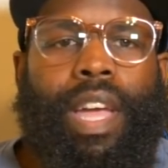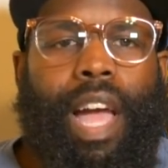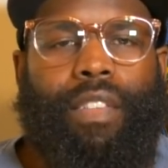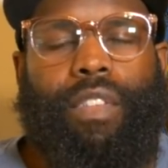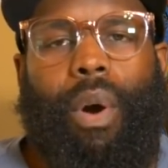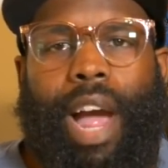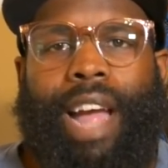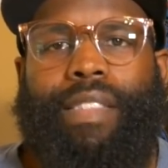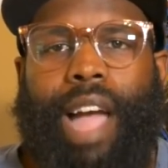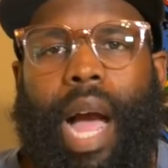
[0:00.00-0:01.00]
And so
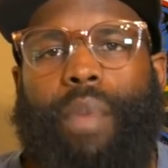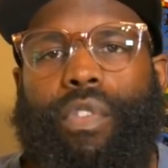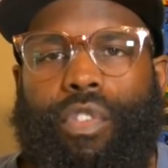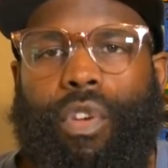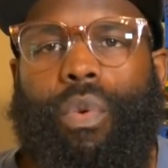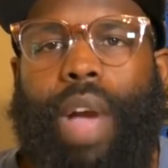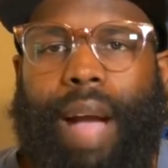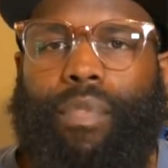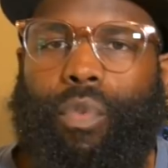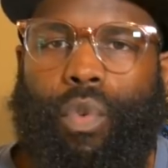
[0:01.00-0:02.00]
at times you do
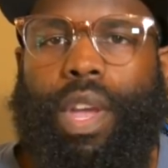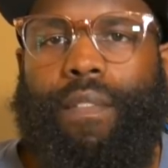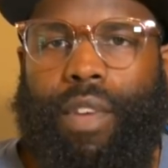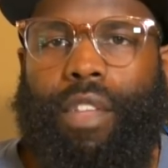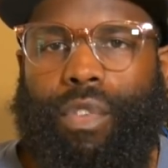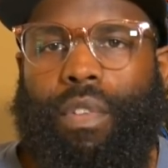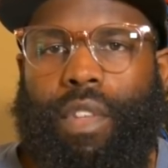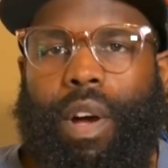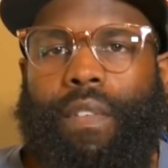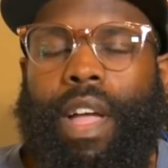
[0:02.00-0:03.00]
have to reinvent
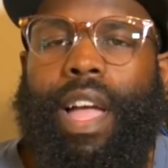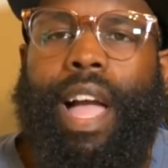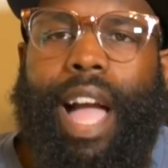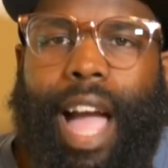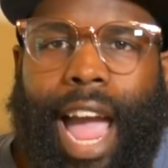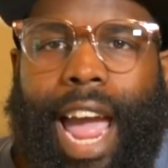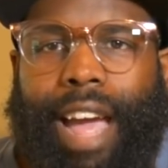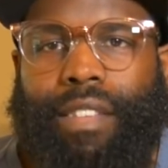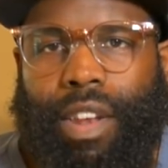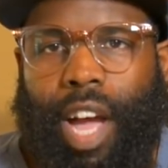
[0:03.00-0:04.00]
yourself
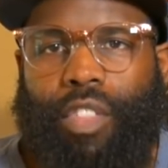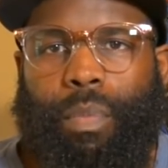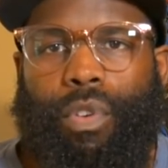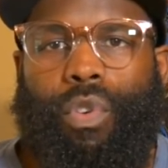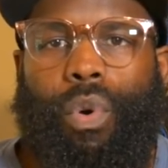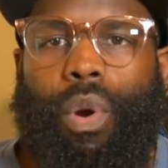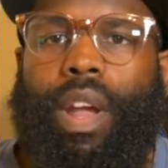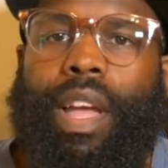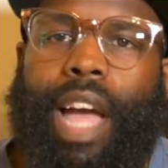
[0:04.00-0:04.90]
as an entrepreneur.